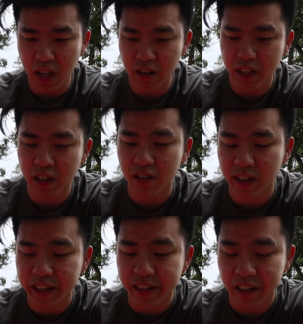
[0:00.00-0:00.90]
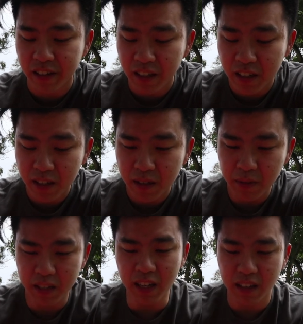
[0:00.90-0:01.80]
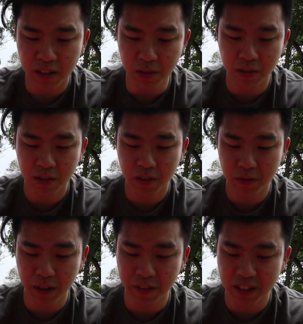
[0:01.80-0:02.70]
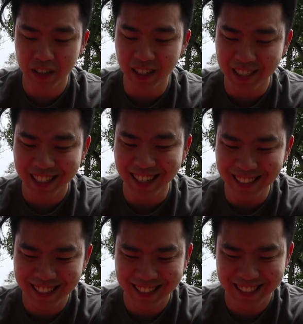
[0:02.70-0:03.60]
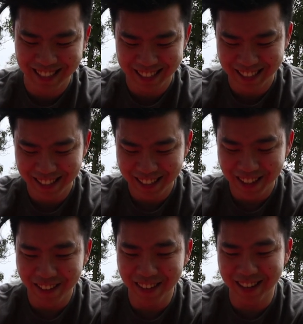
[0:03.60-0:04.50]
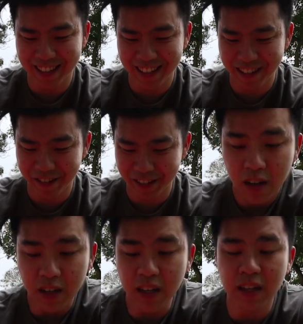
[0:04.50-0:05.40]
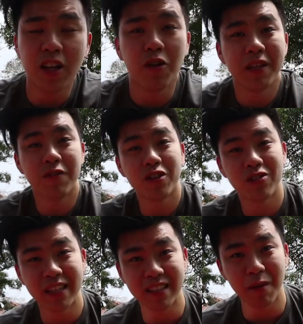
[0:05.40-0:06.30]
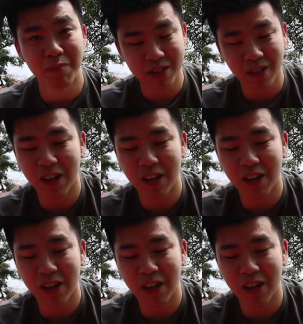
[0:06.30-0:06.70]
I'll take a look later on. But yeah, cool. We have our Jirachi, guys. Well done, everyone. Okay, that'll be it for today's episode.